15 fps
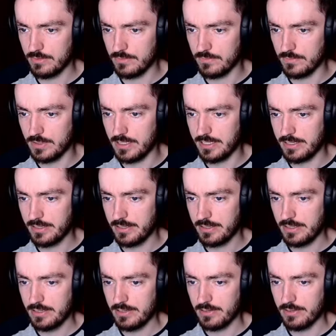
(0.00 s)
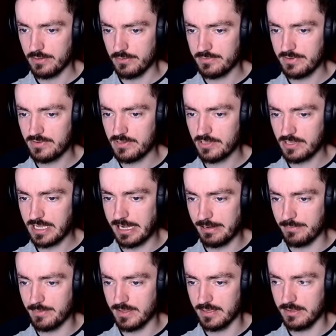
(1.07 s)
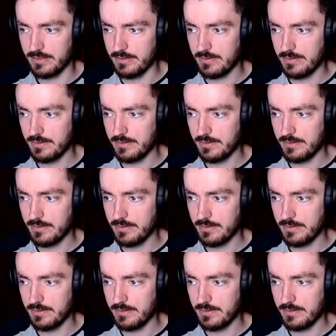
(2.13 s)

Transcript: Right? So if we've got the captain,